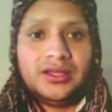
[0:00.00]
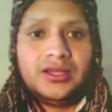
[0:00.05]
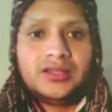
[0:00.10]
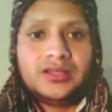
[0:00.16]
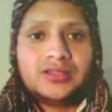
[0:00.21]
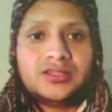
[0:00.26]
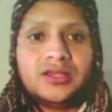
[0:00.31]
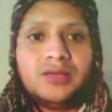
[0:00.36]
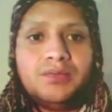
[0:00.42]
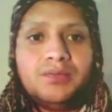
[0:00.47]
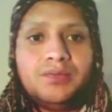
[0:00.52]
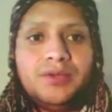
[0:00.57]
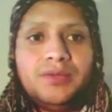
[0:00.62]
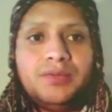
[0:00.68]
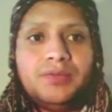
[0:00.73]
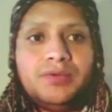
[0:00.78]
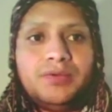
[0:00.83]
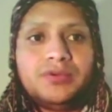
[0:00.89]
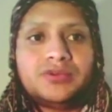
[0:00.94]
Some
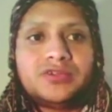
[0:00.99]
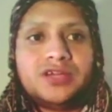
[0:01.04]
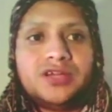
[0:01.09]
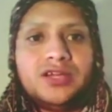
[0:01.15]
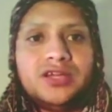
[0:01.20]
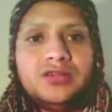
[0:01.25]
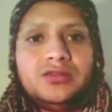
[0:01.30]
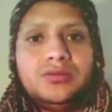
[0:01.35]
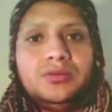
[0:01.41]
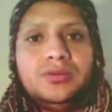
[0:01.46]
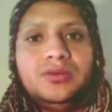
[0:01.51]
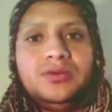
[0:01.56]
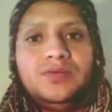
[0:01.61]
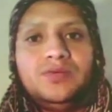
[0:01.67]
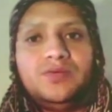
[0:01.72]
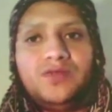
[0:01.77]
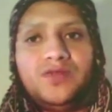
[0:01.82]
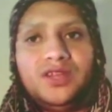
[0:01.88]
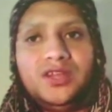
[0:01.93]
people try to
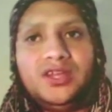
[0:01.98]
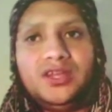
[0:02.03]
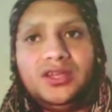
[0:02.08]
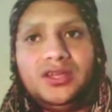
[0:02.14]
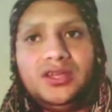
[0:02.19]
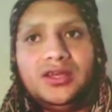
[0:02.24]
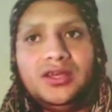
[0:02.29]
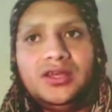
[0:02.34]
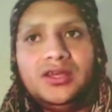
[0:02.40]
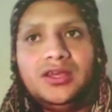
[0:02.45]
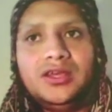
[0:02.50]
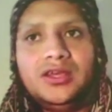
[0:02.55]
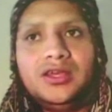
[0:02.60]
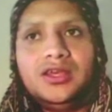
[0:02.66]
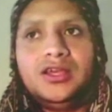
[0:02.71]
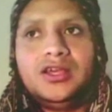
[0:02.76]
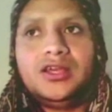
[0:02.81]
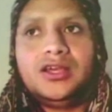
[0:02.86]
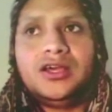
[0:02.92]
be free
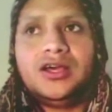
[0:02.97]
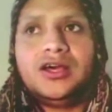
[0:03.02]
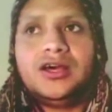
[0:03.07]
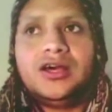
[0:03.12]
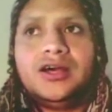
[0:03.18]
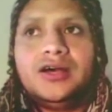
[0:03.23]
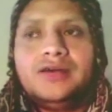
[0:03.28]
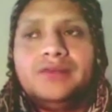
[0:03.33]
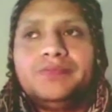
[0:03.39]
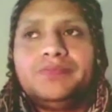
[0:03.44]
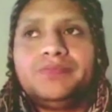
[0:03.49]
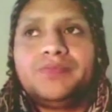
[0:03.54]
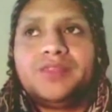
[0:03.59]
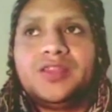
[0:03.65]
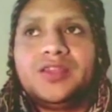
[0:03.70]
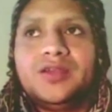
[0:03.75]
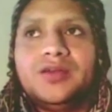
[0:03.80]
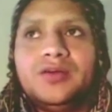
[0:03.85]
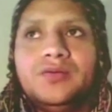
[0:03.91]
in
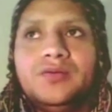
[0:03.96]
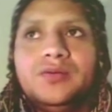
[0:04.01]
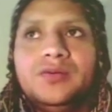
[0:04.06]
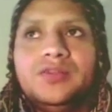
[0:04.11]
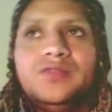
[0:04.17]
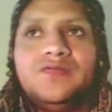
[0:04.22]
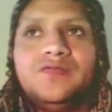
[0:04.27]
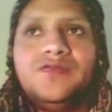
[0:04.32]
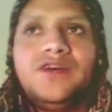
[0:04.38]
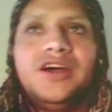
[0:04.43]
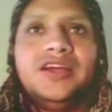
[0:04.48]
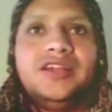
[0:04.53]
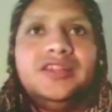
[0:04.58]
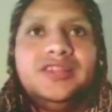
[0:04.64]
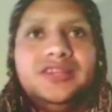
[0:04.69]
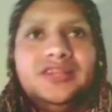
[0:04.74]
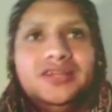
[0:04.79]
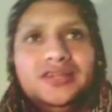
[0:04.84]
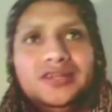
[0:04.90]
with
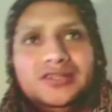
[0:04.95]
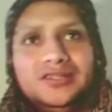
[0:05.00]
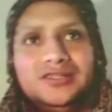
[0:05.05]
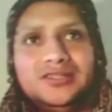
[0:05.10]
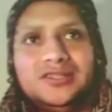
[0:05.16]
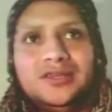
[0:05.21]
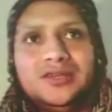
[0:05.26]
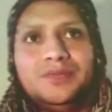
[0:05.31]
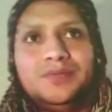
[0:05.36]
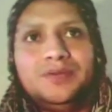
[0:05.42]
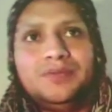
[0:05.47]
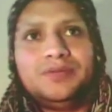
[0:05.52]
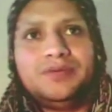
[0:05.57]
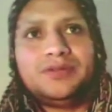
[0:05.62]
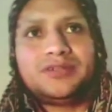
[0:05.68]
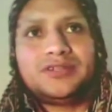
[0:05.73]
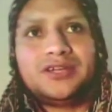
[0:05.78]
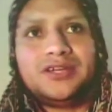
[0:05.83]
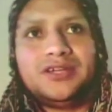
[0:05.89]
fighting. Some
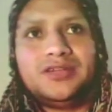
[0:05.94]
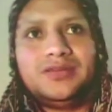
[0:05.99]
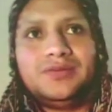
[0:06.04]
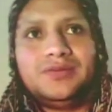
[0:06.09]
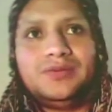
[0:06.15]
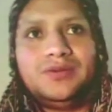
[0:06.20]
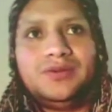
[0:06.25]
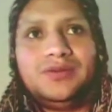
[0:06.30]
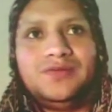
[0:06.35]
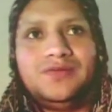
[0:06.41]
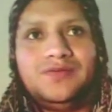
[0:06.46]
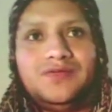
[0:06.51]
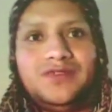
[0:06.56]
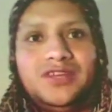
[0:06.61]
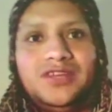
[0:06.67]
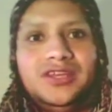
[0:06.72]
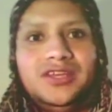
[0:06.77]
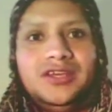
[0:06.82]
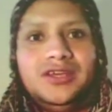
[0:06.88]
people try to be
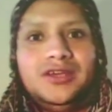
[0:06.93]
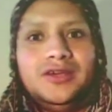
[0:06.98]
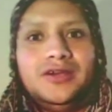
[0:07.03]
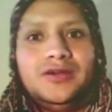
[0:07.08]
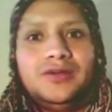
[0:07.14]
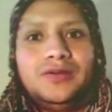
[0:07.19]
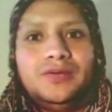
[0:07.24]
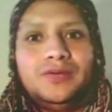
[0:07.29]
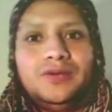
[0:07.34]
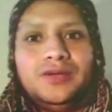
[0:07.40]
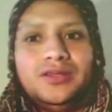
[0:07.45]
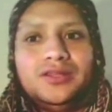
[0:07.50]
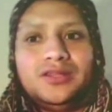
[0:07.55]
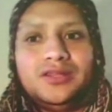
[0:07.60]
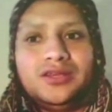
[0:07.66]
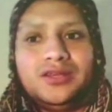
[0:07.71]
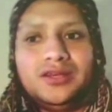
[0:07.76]
free with